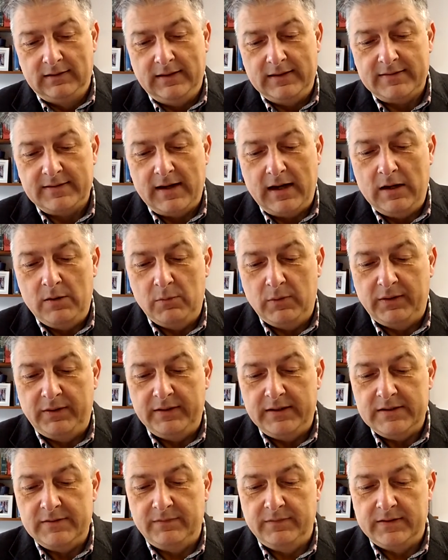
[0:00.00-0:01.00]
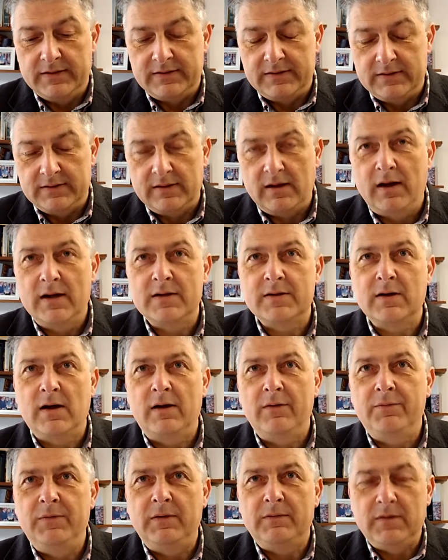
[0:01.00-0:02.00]
Let's end with these verses.
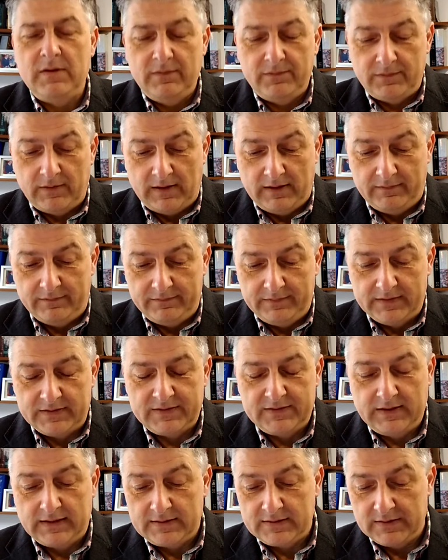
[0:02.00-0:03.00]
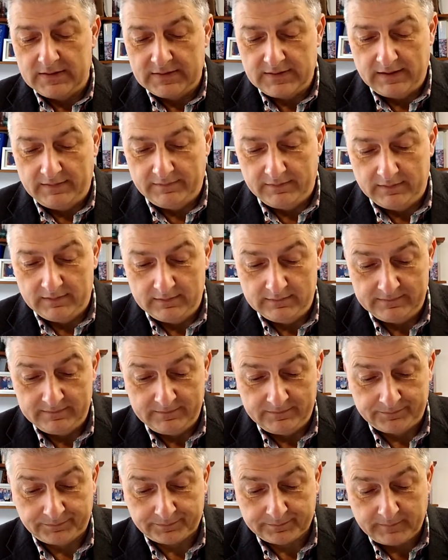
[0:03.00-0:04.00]
Isaiah 55, verse 6 and 7.
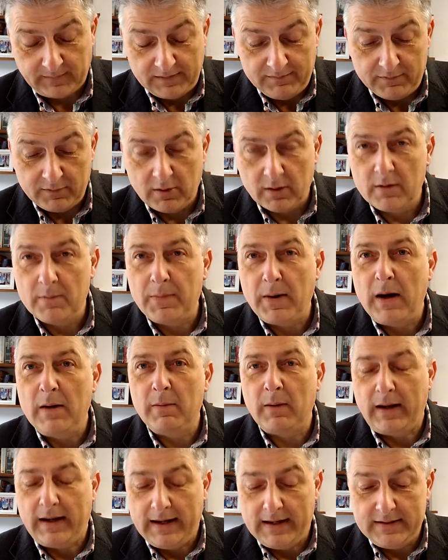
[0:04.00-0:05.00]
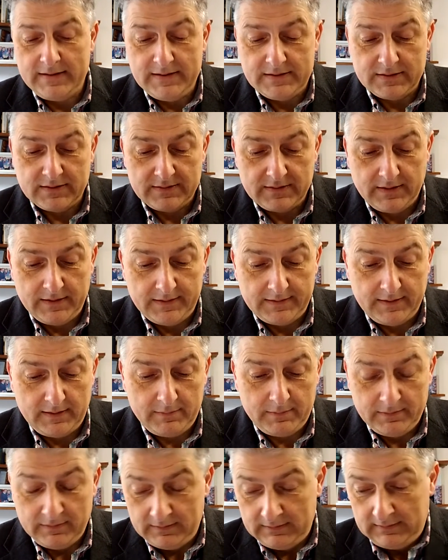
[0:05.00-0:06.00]
If you've got a Bible handy, to turn it
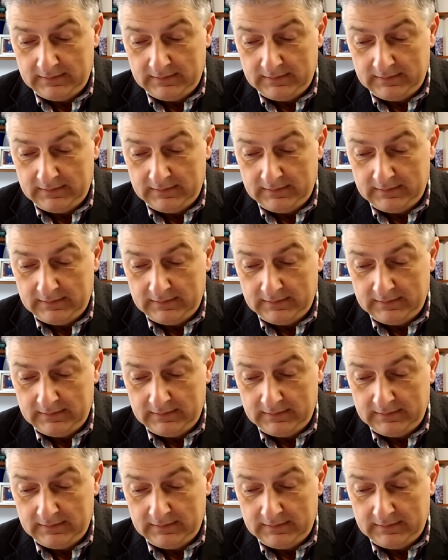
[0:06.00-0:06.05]
up.